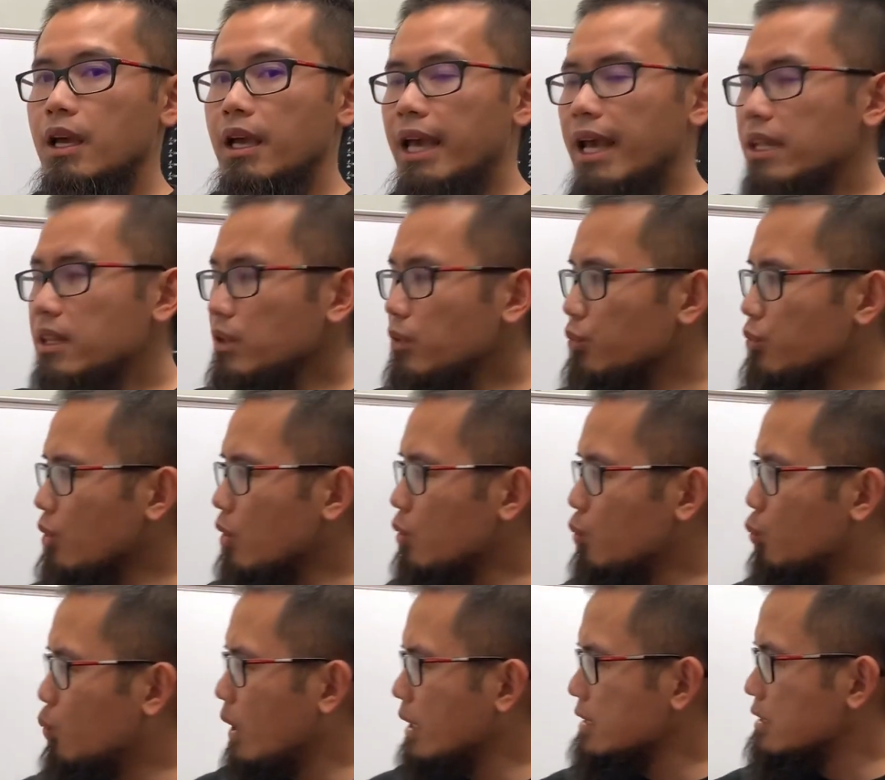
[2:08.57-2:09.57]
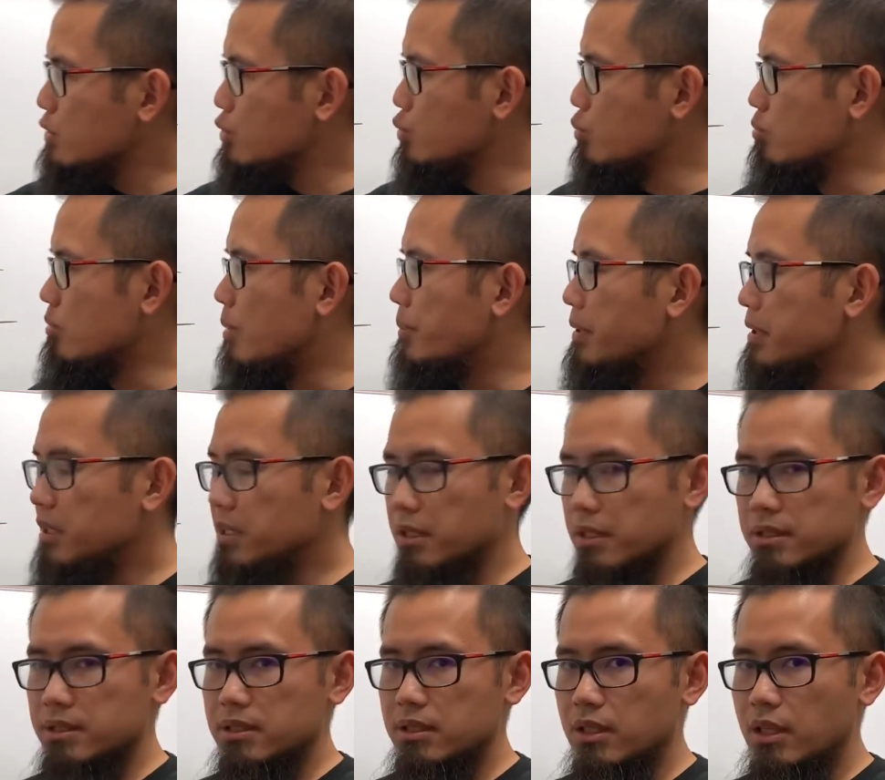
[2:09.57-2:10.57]
And you know, once you remember
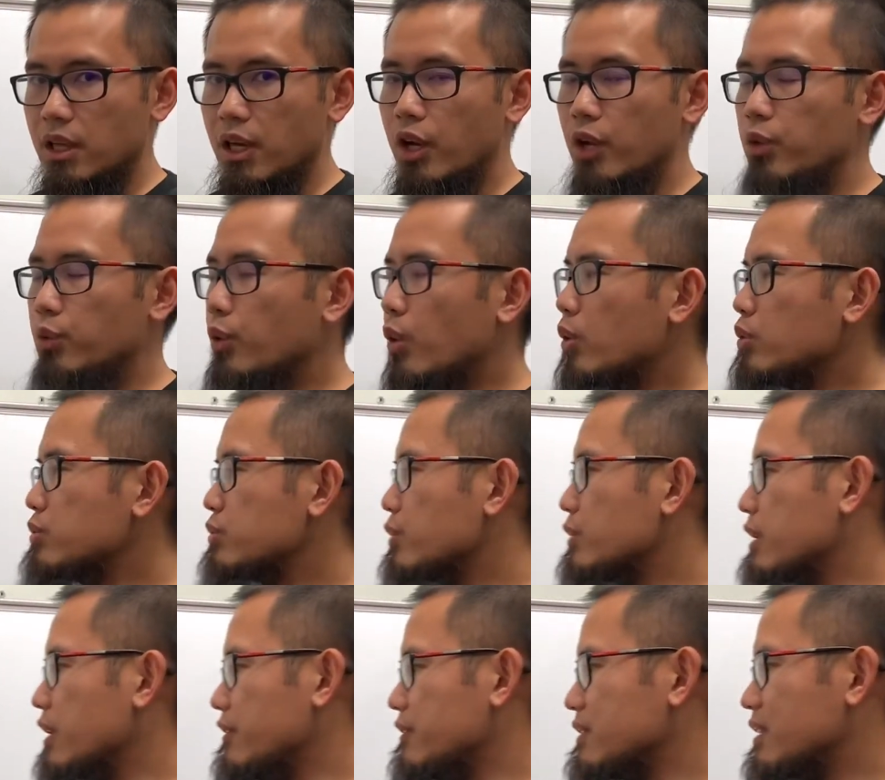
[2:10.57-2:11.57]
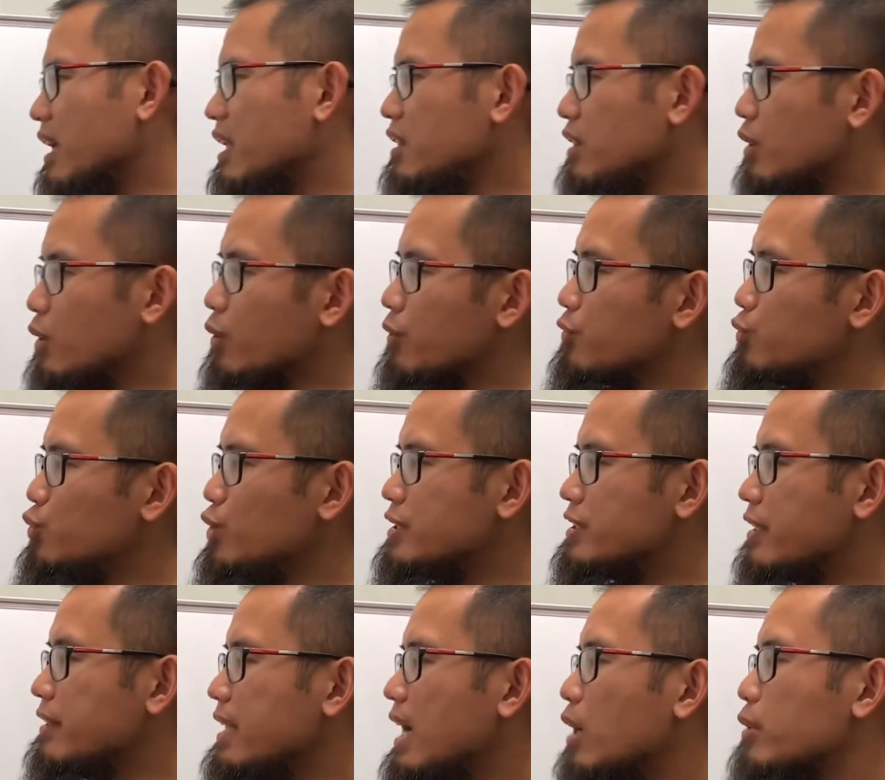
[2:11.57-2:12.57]
this, you also can kind of
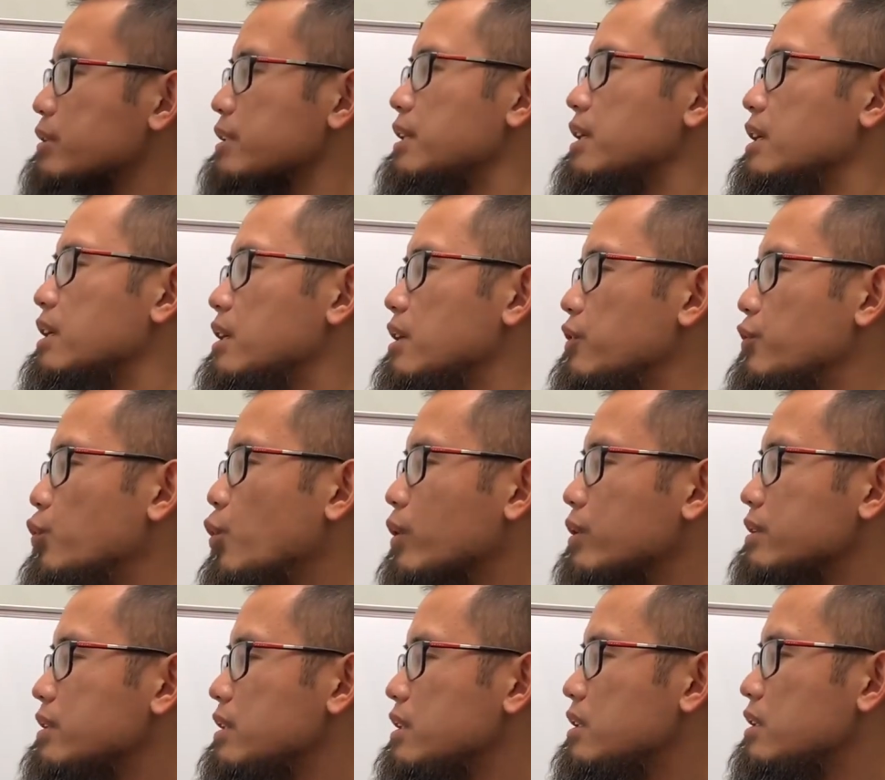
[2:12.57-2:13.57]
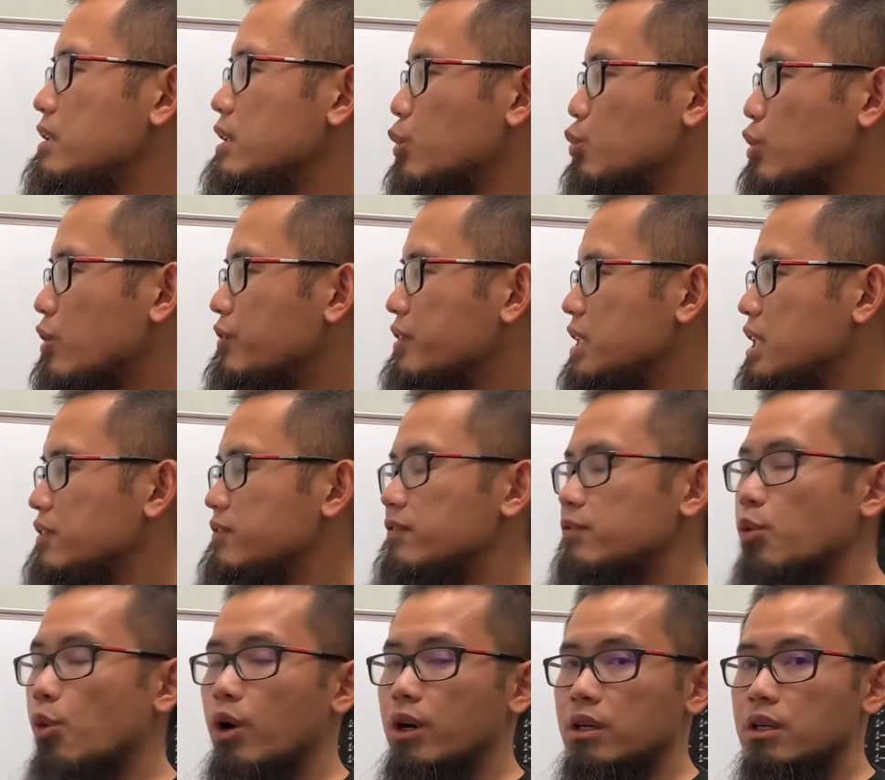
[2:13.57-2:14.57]
reason out for the derivative
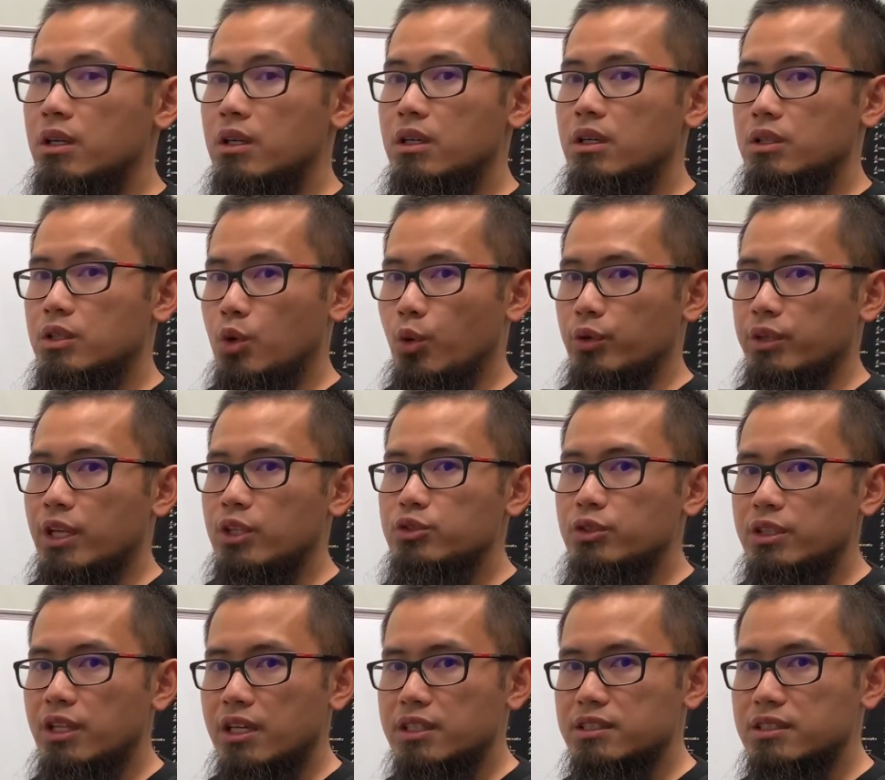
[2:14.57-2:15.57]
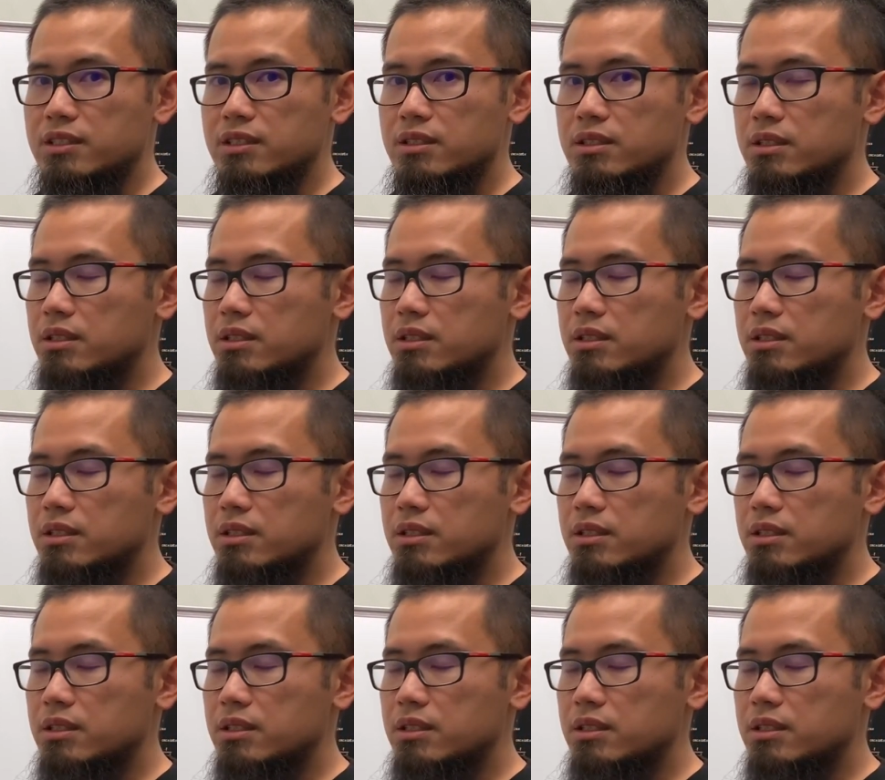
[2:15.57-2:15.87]
for cotangent x.